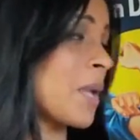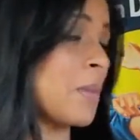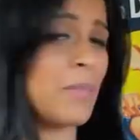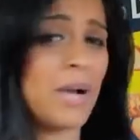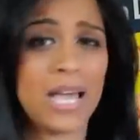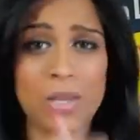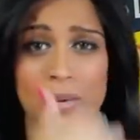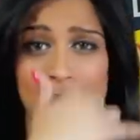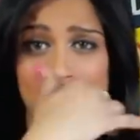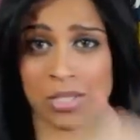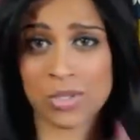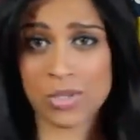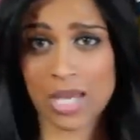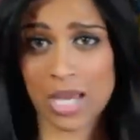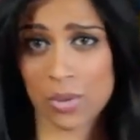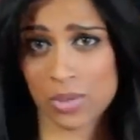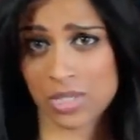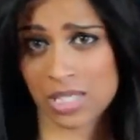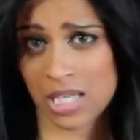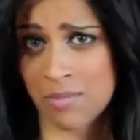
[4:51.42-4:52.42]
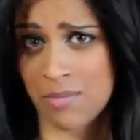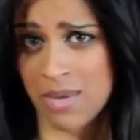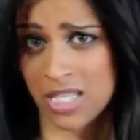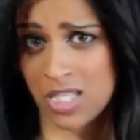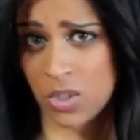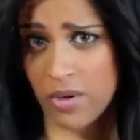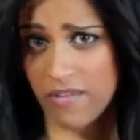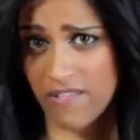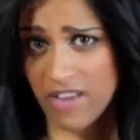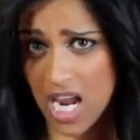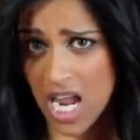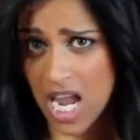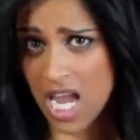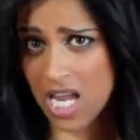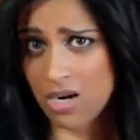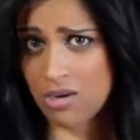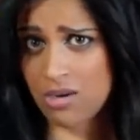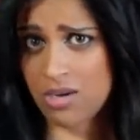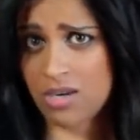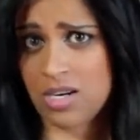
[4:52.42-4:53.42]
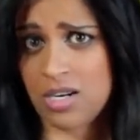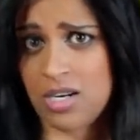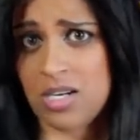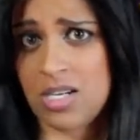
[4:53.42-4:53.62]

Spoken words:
By the way, so like, was that the best you ever had, or?